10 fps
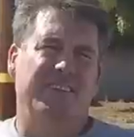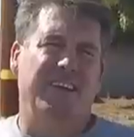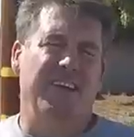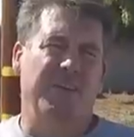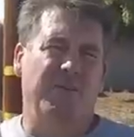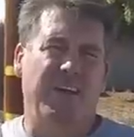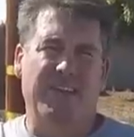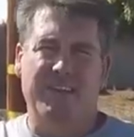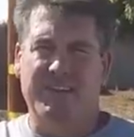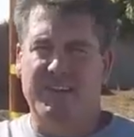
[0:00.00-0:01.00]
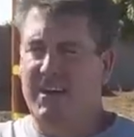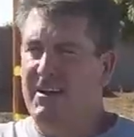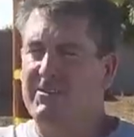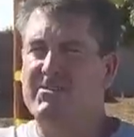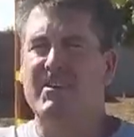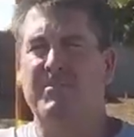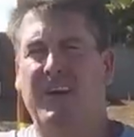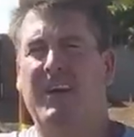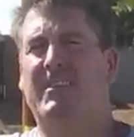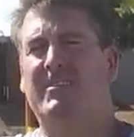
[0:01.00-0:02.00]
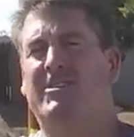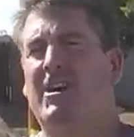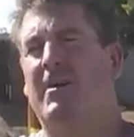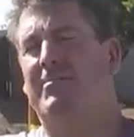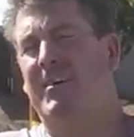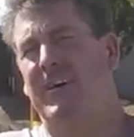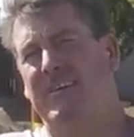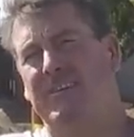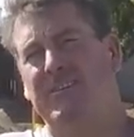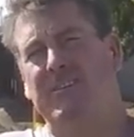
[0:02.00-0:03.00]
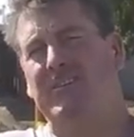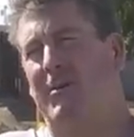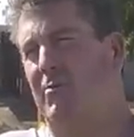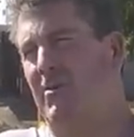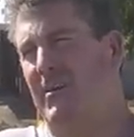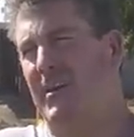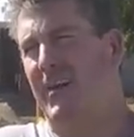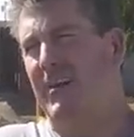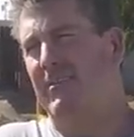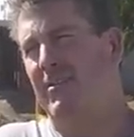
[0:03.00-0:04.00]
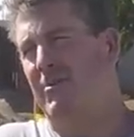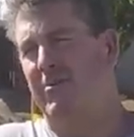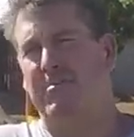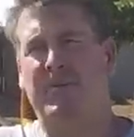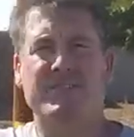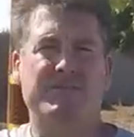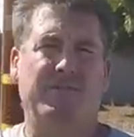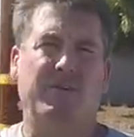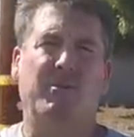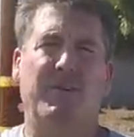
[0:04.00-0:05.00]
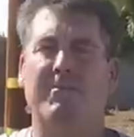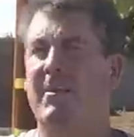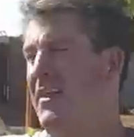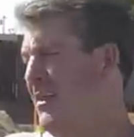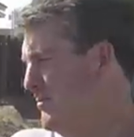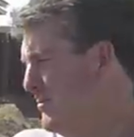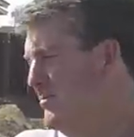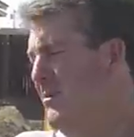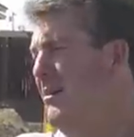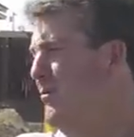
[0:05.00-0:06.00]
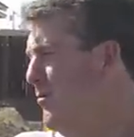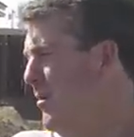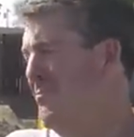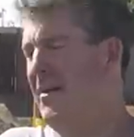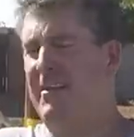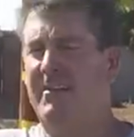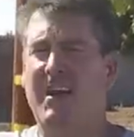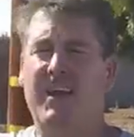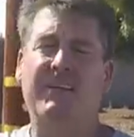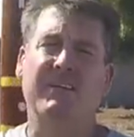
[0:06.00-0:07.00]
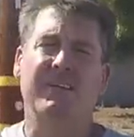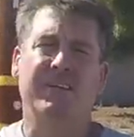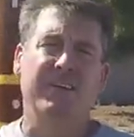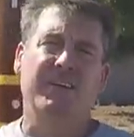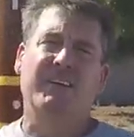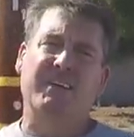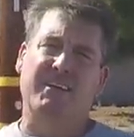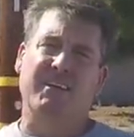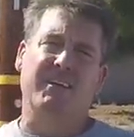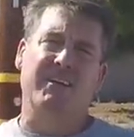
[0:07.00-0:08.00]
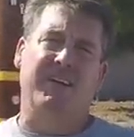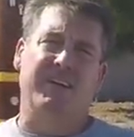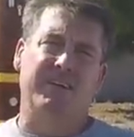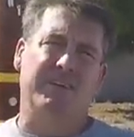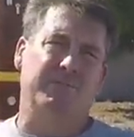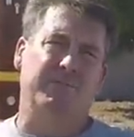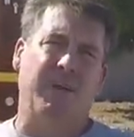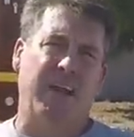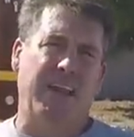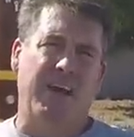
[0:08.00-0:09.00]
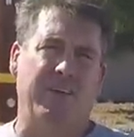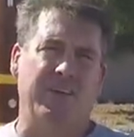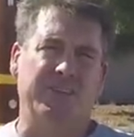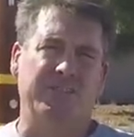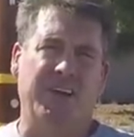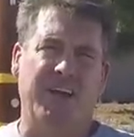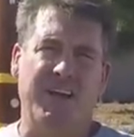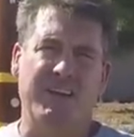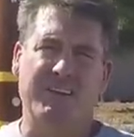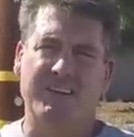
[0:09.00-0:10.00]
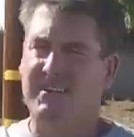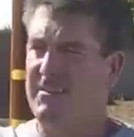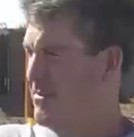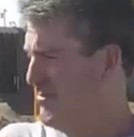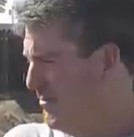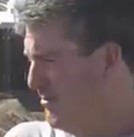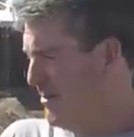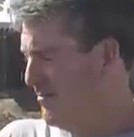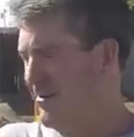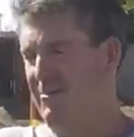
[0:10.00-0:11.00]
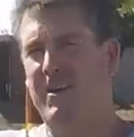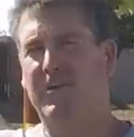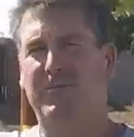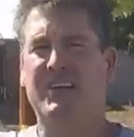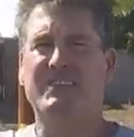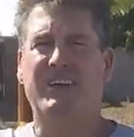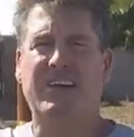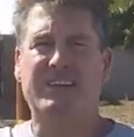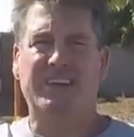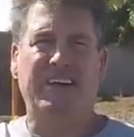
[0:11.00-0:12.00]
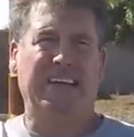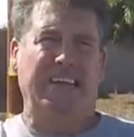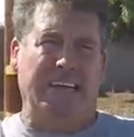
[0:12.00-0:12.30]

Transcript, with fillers: Anyway, the Dingo seemed to get the job done. You know, a working newer piece of equipment that was uh, well maintained, didn't uh, break down at all today. This was a different rental place, like I said.